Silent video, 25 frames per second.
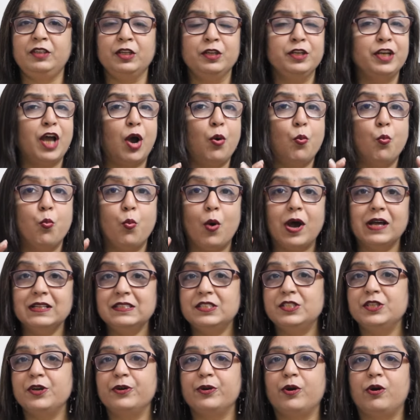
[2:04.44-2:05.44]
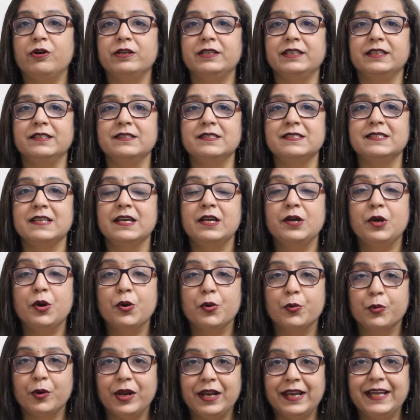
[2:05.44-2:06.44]
Now, once your audience
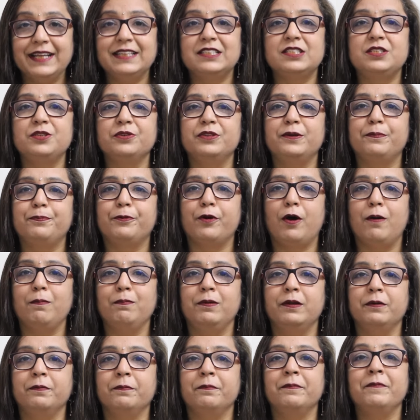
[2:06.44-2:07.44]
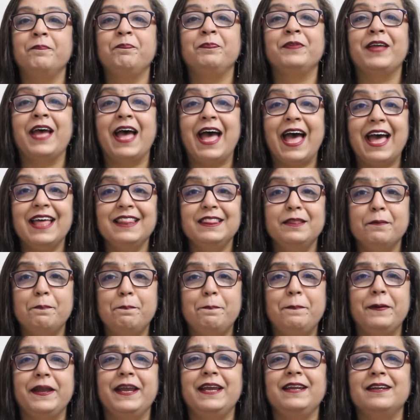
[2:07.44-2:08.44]
relates to the problem and
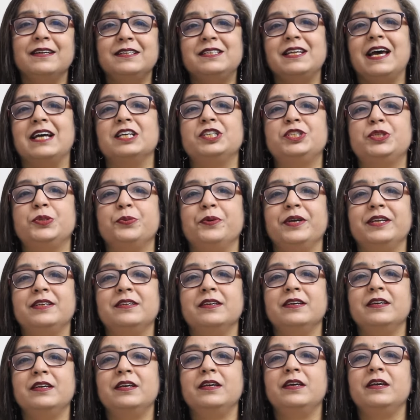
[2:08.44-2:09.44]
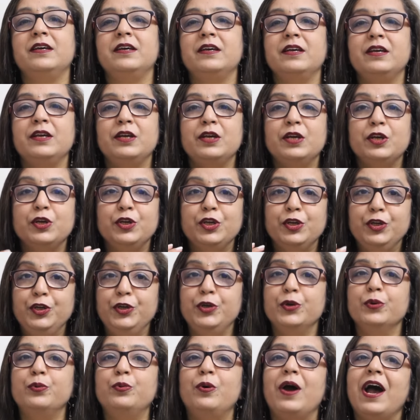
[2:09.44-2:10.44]
the pain attached to it,
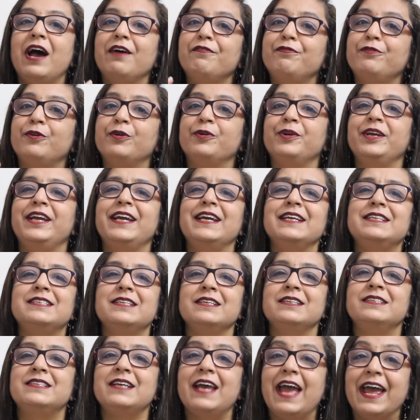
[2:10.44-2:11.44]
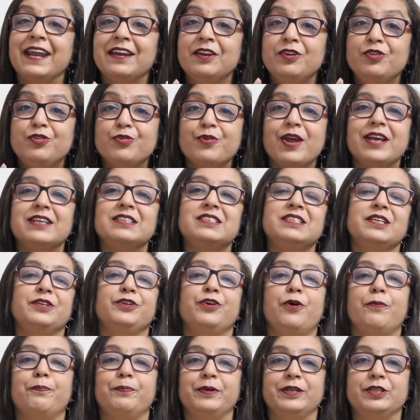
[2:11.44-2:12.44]
you have created an interest in
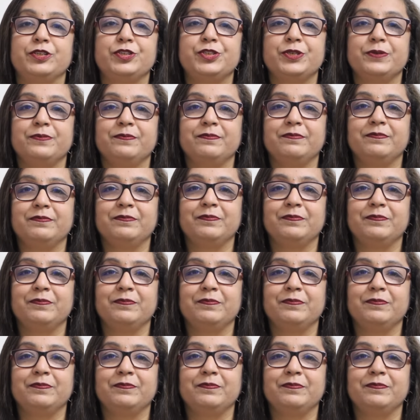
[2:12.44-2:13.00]
your pitch.